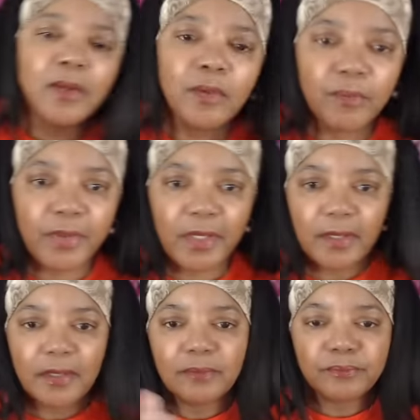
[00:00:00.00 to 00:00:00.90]
but
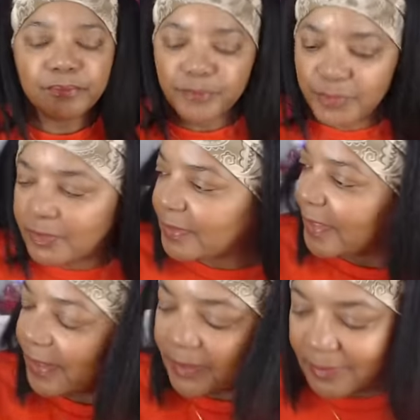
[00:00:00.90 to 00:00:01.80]
um so
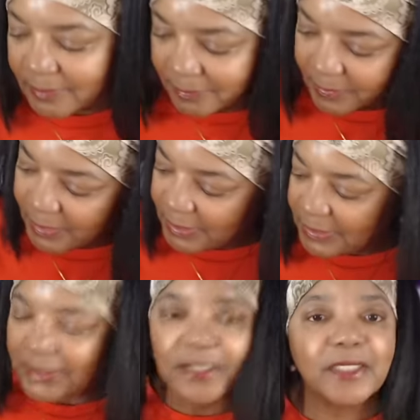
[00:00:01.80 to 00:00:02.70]
yeah
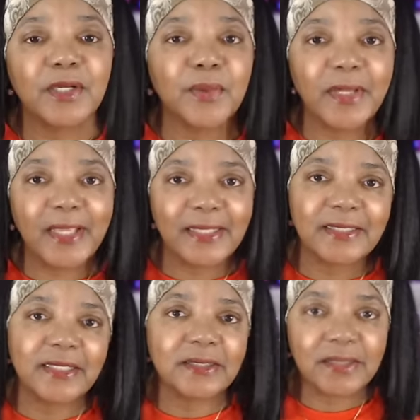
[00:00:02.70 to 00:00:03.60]
she can go ahead and
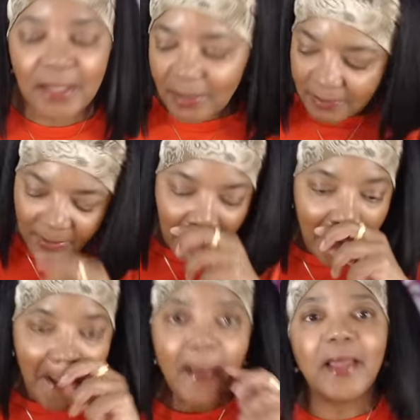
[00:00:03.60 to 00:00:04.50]
test it out
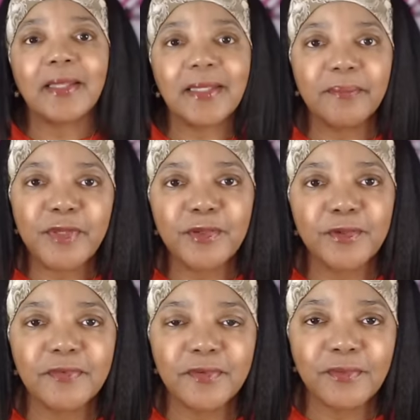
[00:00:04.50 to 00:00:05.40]
and let me
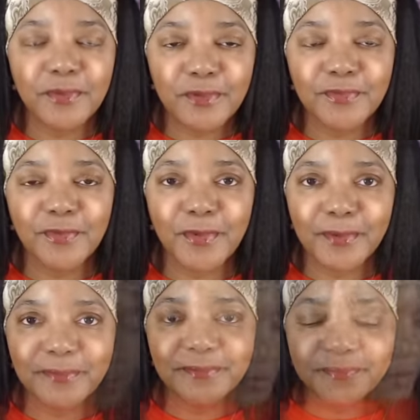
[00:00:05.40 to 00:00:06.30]
know if it works for her